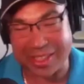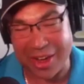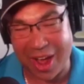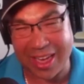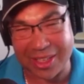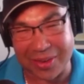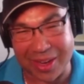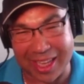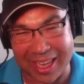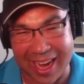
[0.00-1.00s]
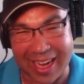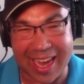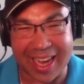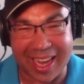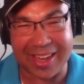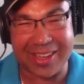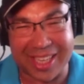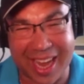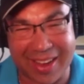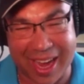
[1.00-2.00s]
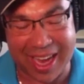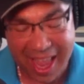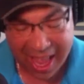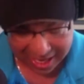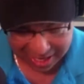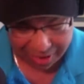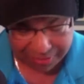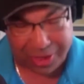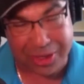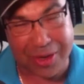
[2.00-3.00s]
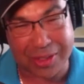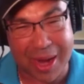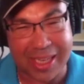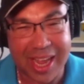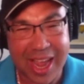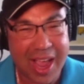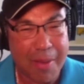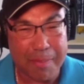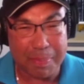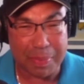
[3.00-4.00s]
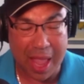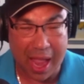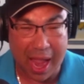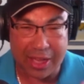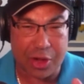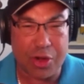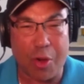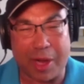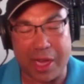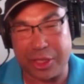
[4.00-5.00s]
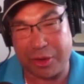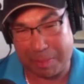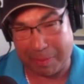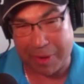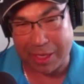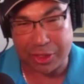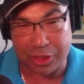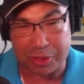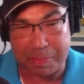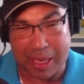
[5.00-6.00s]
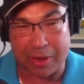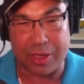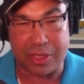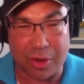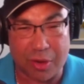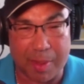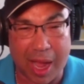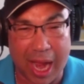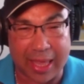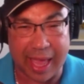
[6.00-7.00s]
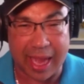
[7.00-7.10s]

not do it again. And like you say, right? If you do it twice, and because you're a professional speaker and so am I, that